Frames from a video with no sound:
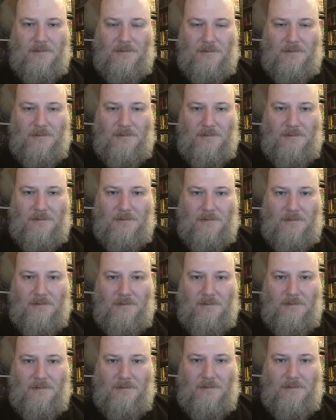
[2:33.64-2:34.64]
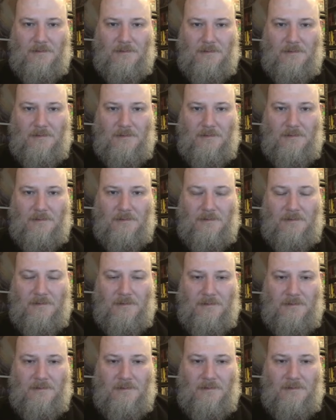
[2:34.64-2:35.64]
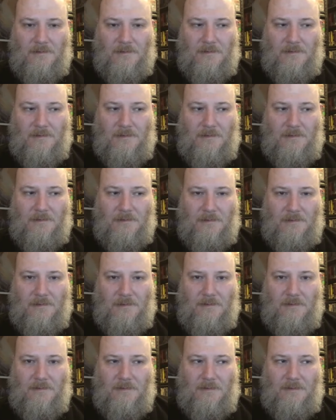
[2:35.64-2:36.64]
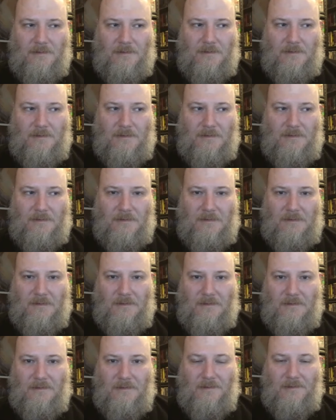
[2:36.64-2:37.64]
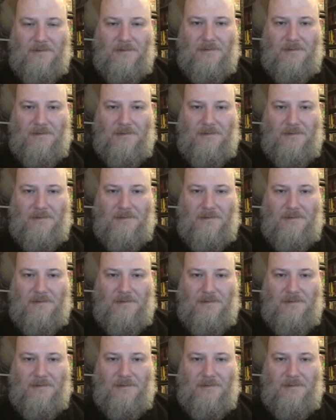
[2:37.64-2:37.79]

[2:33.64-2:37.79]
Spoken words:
[no speech]